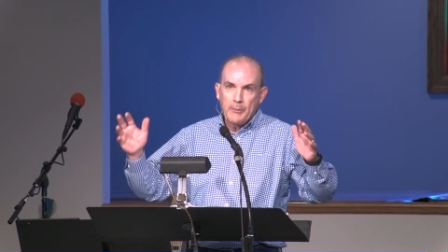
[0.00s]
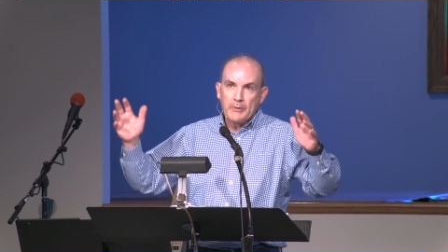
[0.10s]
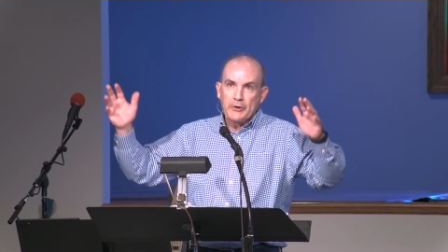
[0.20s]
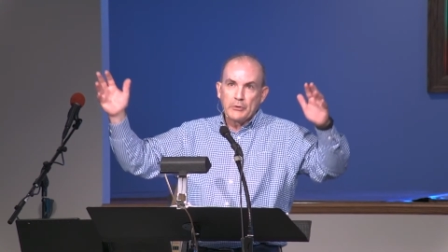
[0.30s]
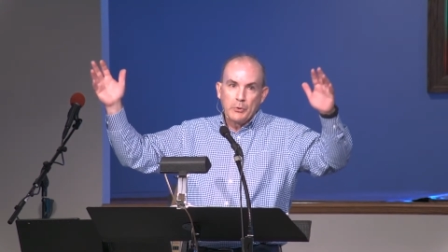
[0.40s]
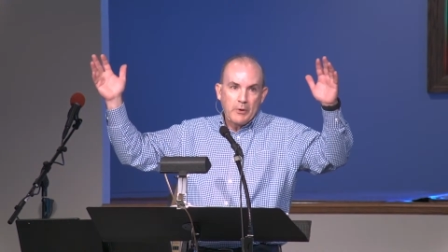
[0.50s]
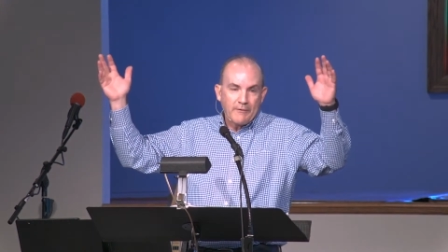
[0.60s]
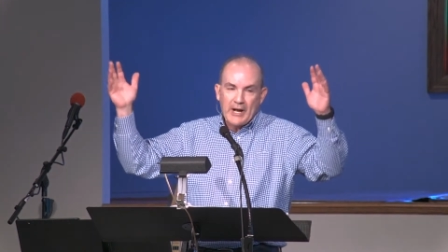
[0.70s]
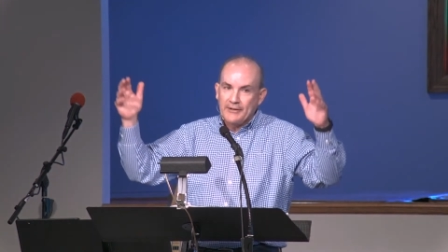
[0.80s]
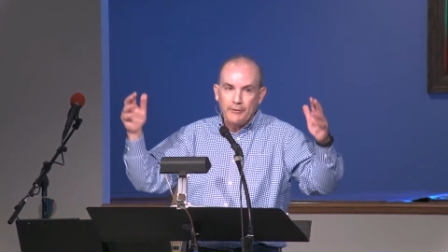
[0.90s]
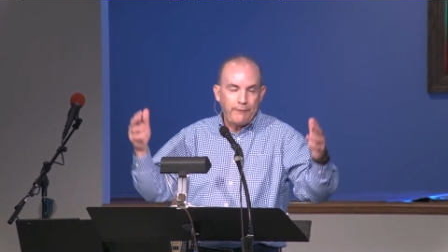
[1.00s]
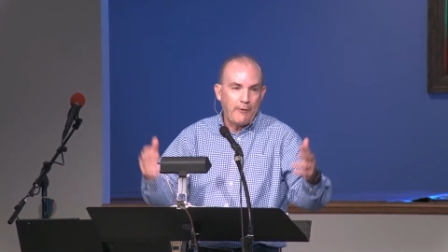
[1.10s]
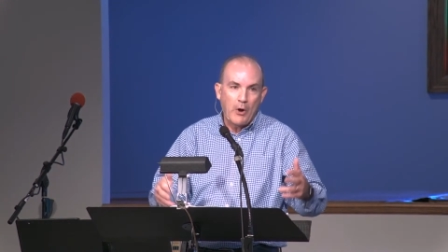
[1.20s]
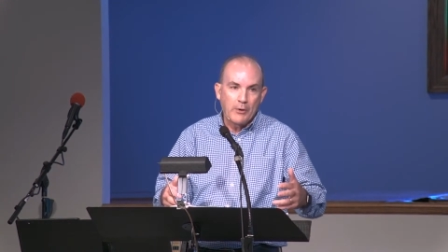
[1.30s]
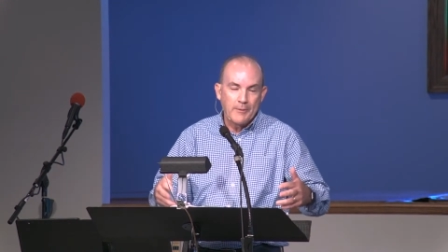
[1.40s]
They want the glory of God to
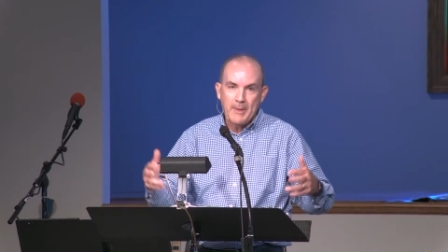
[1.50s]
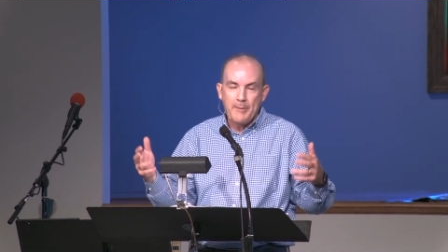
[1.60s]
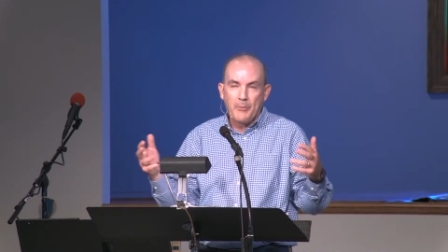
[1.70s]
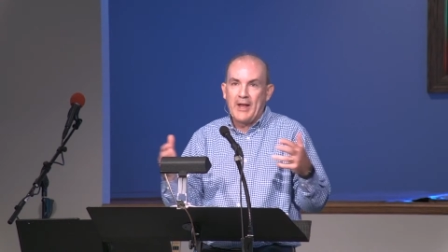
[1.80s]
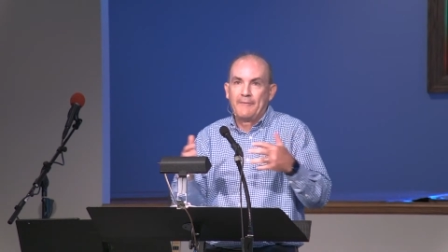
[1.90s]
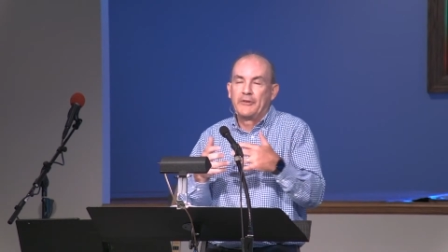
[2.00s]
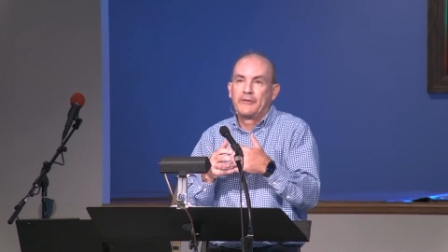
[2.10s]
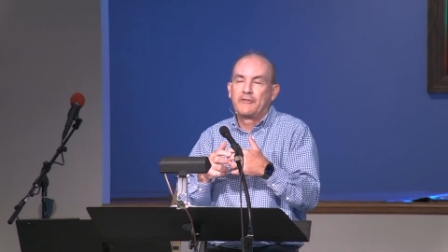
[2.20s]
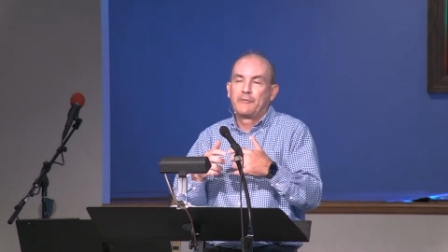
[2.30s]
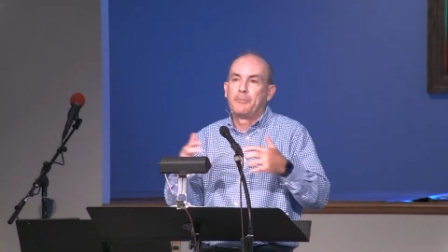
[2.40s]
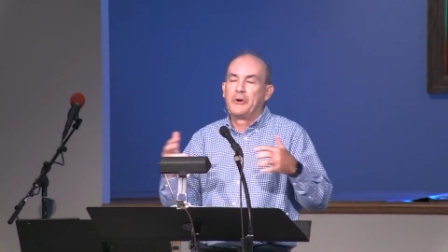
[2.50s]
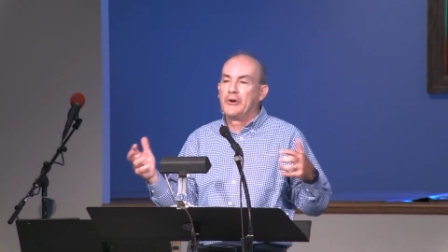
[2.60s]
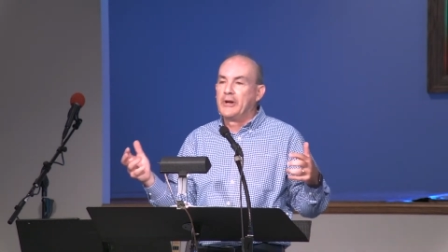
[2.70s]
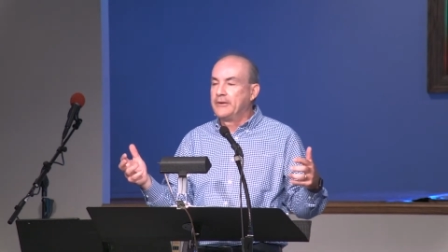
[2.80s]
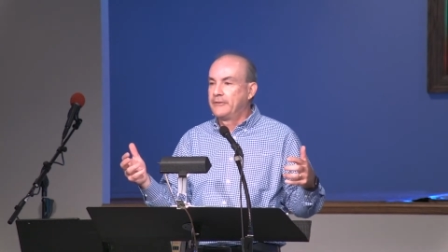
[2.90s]
fall on them. They want to have this
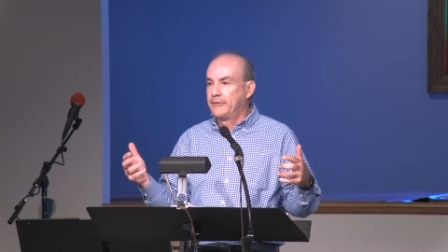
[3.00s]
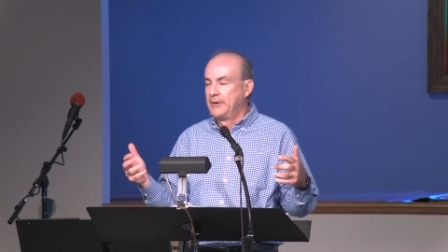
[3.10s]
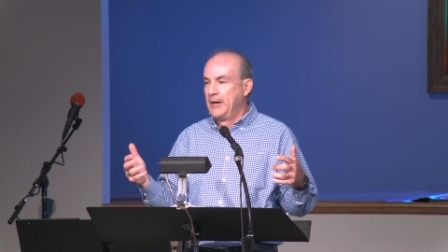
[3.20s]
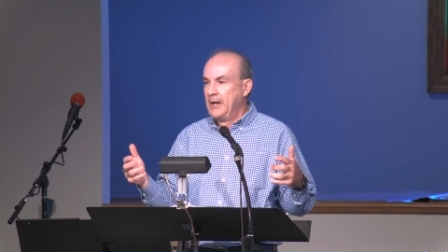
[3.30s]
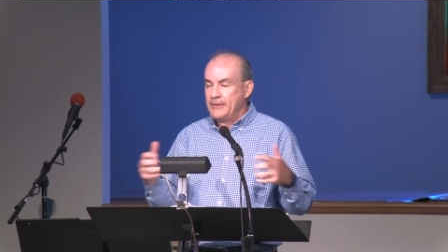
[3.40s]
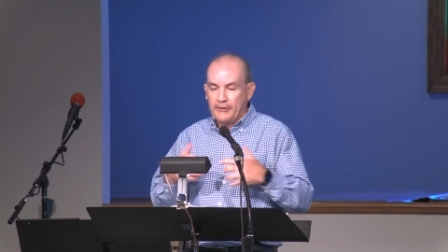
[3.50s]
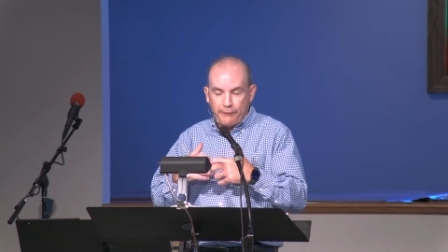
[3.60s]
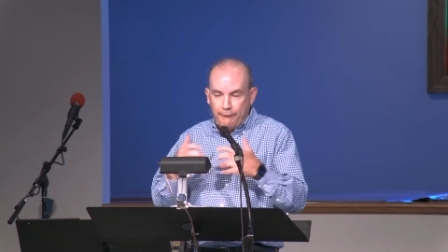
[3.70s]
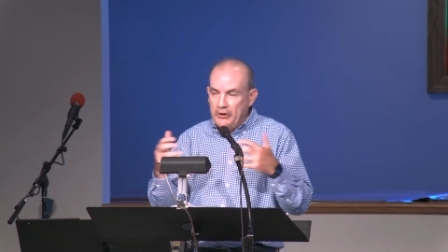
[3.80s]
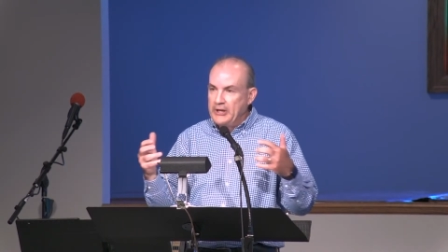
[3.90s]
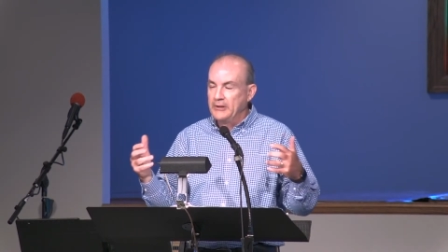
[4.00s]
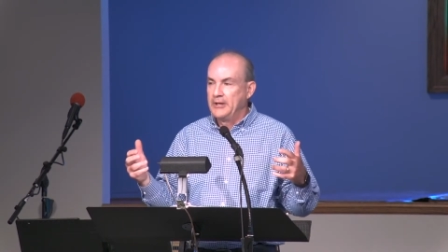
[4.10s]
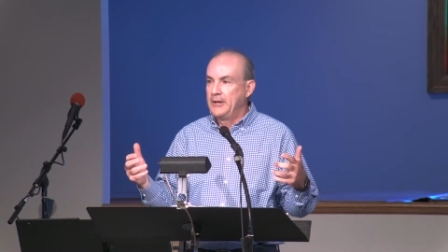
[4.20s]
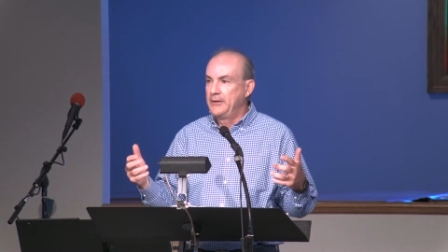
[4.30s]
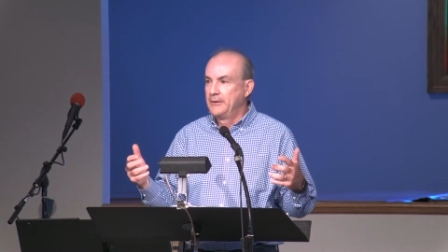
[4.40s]
experience, this
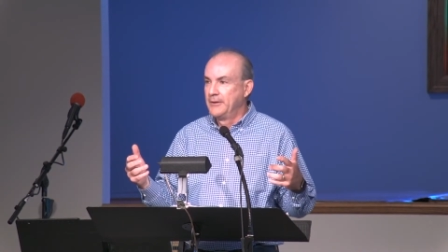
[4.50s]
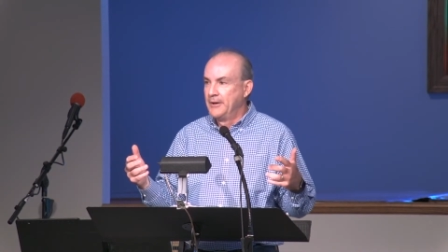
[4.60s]
feeling.